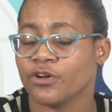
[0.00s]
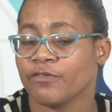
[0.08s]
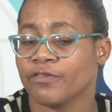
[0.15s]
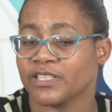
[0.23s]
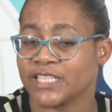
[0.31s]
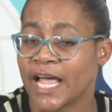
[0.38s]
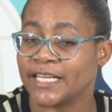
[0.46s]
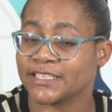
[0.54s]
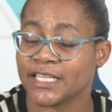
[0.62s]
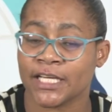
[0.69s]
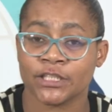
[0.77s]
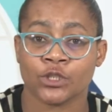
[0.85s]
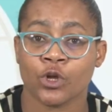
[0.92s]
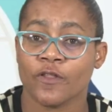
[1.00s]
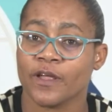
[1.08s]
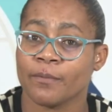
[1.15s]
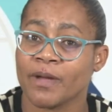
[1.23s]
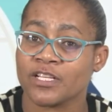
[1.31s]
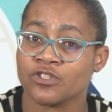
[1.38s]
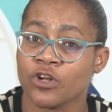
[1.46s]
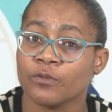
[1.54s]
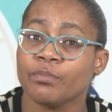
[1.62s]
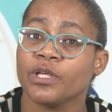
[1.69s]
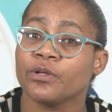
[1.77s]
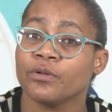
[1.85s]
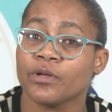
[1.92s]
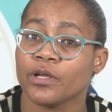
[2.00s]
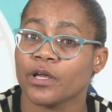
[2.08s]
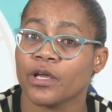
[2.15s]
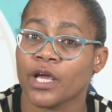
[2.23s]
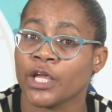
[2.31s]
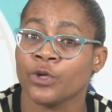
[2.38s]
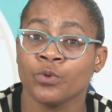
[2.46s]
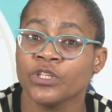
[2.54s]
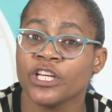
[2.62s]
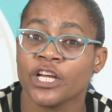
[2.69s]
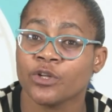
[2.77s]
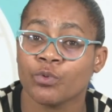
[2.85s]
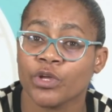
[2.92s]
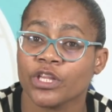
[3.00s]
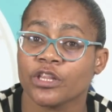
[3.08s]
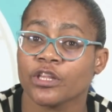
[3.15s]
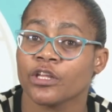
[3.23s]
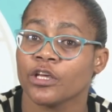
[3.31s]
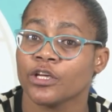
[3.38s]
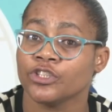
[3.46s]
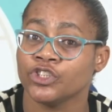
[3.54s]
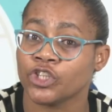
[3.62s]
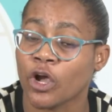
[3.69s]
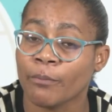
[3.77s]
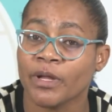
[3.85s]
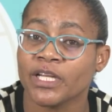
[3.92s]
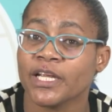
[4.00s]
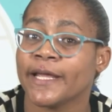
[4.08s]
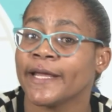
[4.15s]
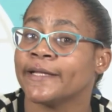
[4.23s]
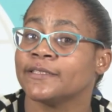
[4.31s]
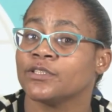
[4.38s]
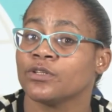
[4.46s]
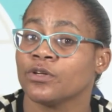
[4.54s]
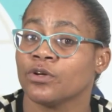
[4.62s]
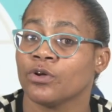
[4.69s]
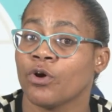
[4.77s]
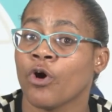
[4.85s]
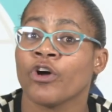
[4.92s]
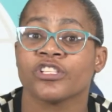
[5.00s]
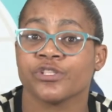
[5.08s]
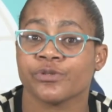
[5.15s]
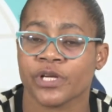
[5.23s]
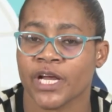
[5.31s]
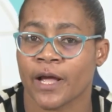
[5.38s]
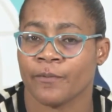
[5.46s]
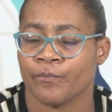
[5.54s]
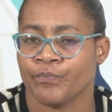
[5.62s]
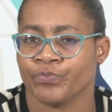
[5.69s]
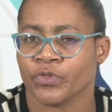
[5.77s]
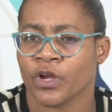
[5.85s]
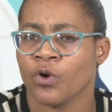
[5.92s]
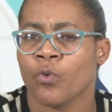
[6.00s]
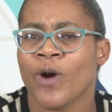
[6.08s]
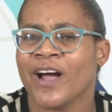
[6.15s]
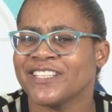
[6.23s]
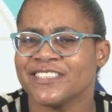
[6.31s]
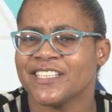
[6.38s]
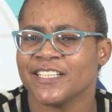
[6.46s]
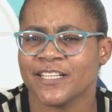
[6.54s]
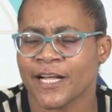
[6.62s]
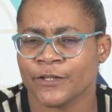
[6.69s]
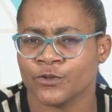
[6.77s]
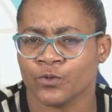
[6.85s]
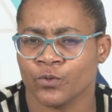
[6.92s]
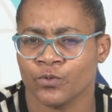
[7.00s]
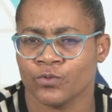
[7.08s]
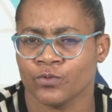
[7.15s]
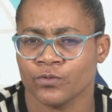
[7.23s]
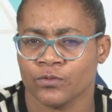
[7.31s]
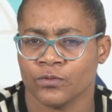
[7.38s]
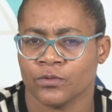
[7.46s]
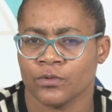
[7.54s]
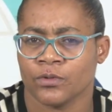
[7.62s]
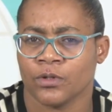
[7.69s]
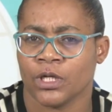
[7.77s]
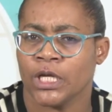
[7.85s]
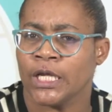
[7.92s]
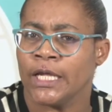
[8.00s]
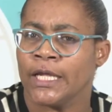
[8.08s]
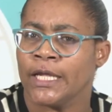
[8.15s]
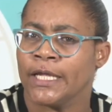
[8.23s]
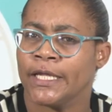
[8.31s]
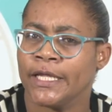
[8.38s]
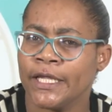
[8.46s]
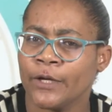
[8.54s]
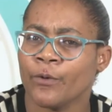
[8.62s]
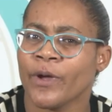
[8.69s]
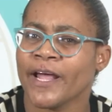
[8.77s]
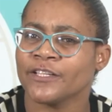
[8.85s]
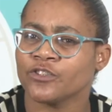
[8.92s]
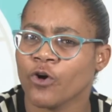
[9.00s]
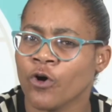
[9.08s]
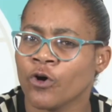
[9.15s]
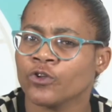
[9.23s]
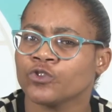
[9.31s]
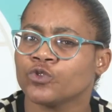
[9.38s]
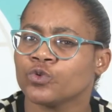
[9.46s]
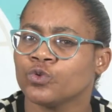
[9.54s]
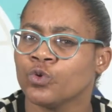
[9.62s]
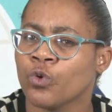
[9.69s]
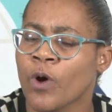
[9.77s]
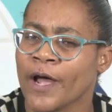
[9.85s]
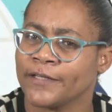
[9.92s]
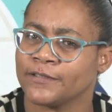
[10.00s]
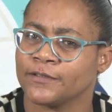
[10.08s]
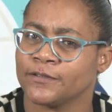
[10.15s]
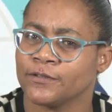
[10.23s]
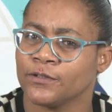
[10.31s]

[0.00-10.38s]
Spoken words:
of Versailles says no, there must not be a union with Germany and Austria. What did Hitler do? He went on to do what?